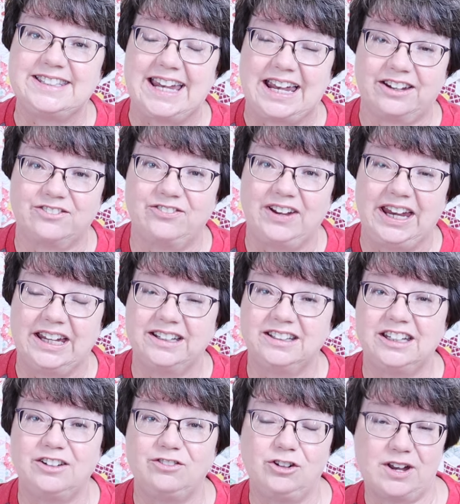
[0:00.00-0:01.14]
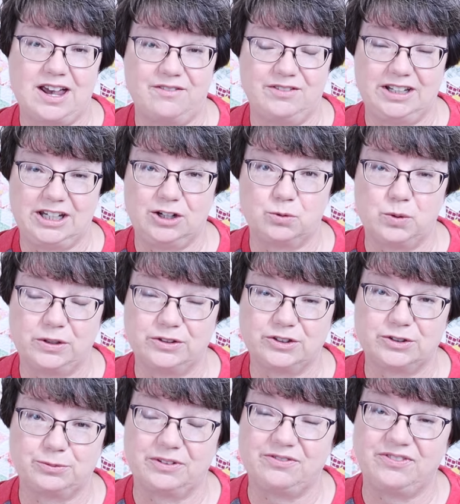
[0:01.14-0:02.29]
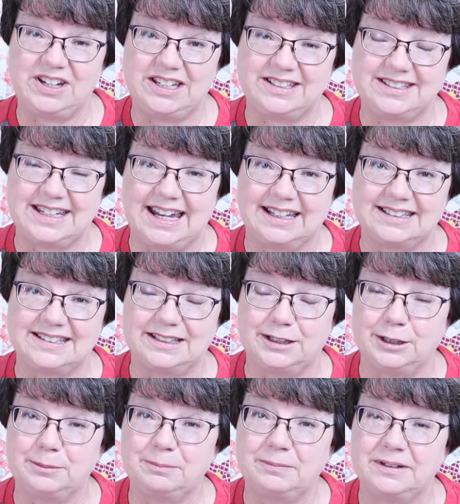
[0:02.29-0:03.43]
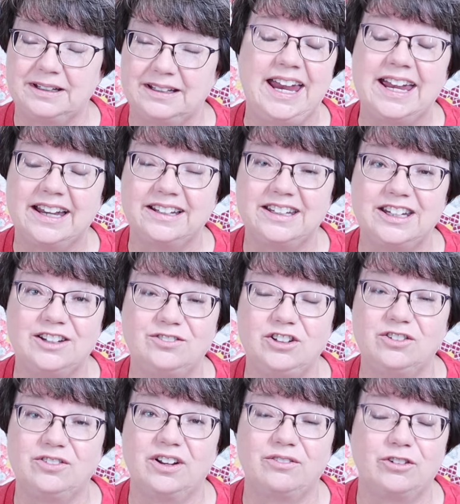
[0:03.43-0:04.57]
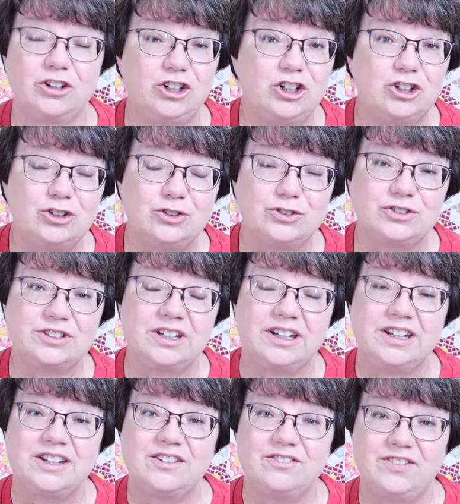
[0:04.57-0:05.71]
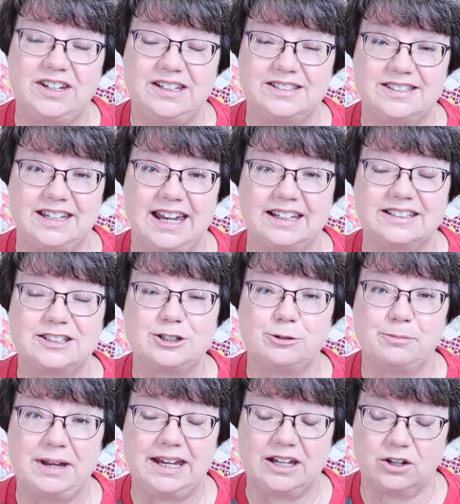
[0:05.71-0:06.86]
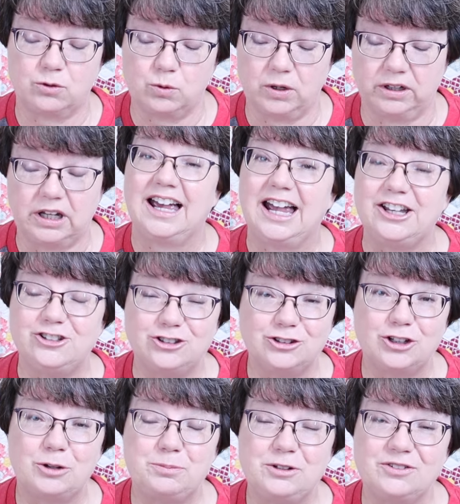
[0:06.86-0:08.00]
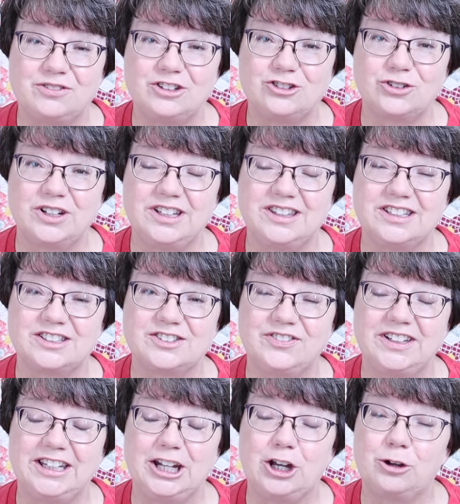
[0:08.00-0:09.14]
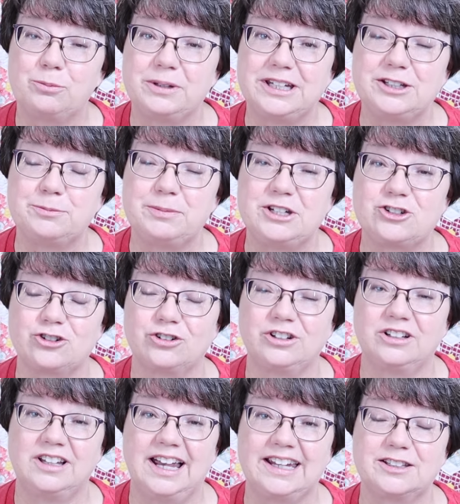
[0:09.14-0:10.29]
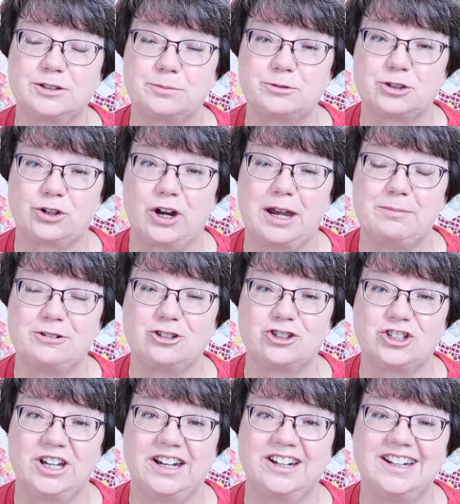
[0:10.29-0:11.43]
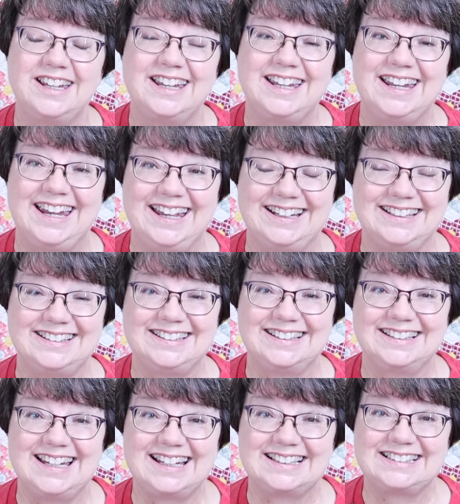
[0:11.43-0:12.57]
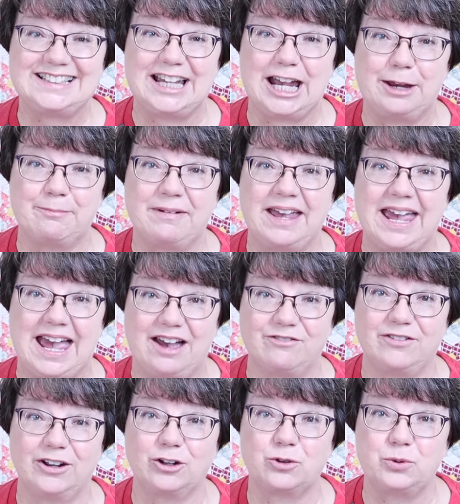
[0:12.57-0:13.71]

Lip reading: sack fan, if you have any quilts with feed sacks in them, and if you've ever used feed sacks to make a quilt. I do hope you've enjoyed this video. Please be sure to like, subscribe, and share. And until next time, have fun